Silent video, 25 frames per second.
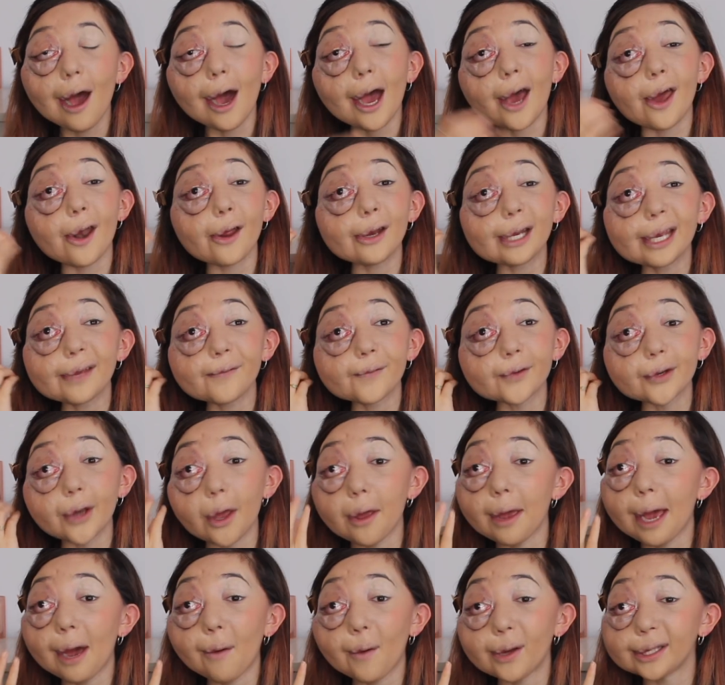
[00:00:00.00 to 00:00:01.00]
I don't even
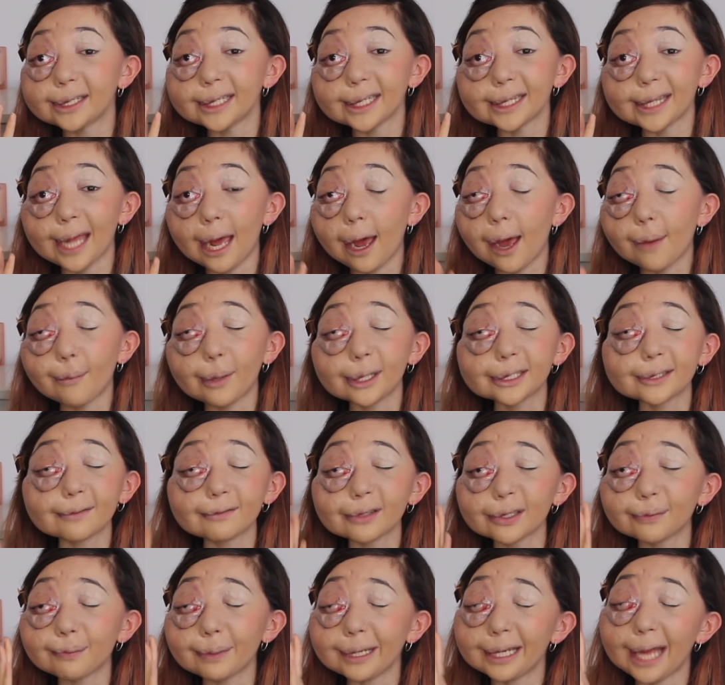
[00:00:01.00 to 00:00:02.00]
know how I did that. I must
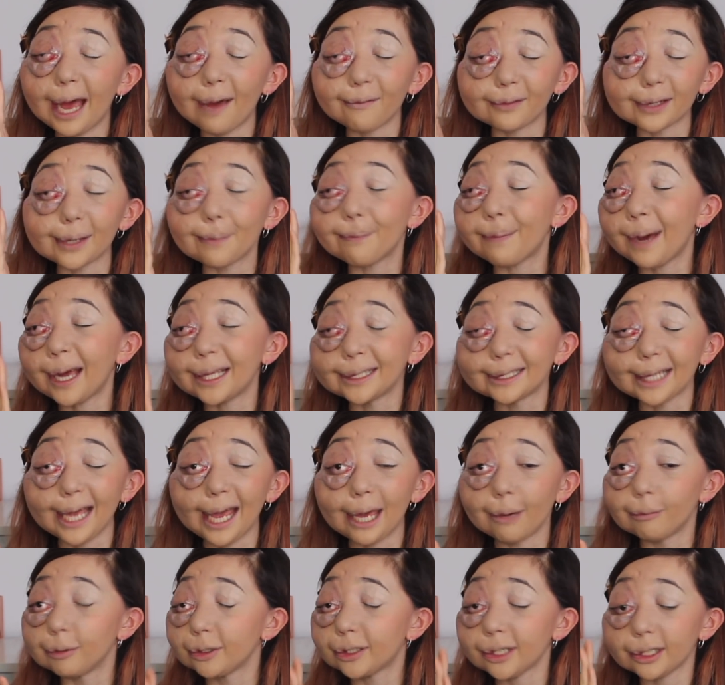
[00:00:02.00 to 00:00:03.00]
have just been having a bad
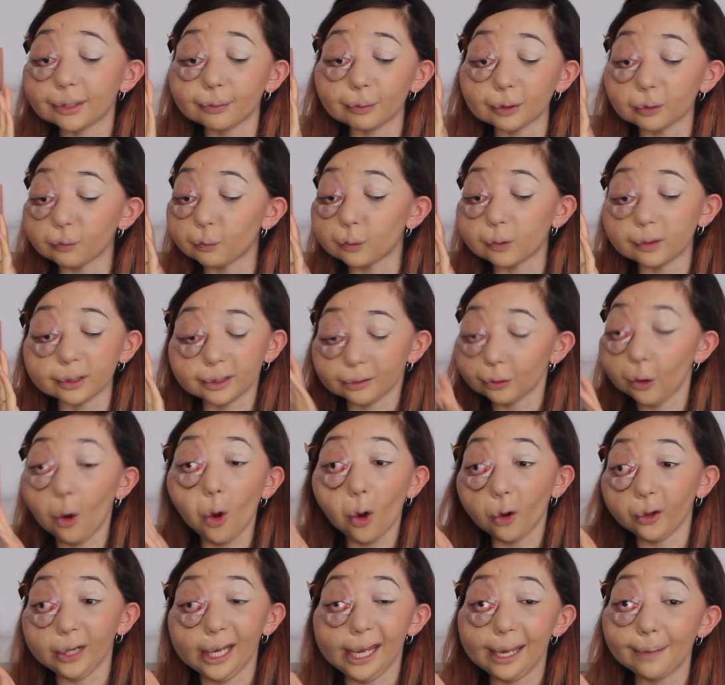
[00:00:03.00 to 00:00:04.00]
day and just was
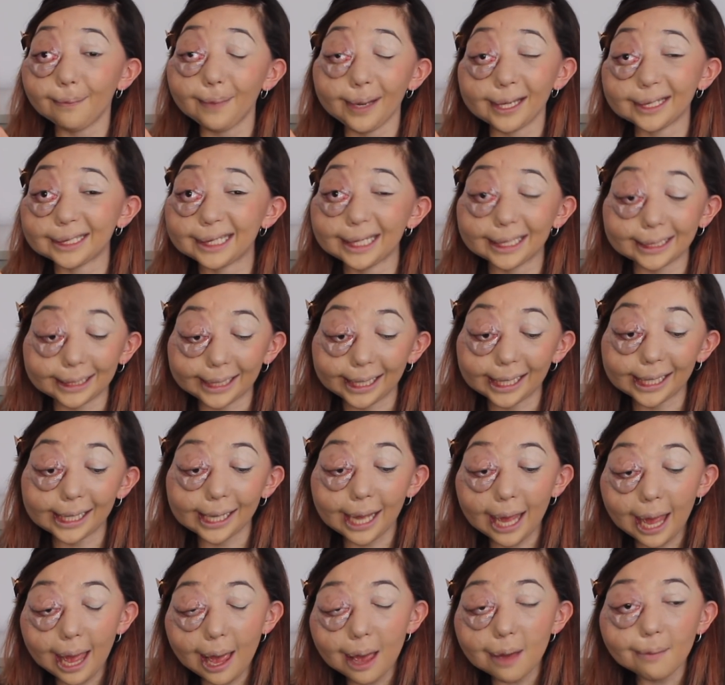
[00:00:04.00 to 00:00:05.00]
not on it
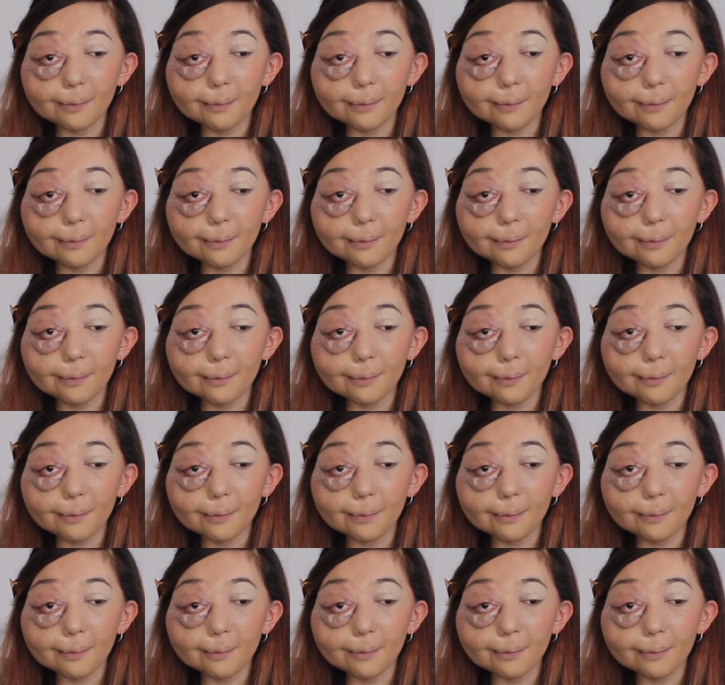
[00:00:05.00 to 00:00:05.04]
basically.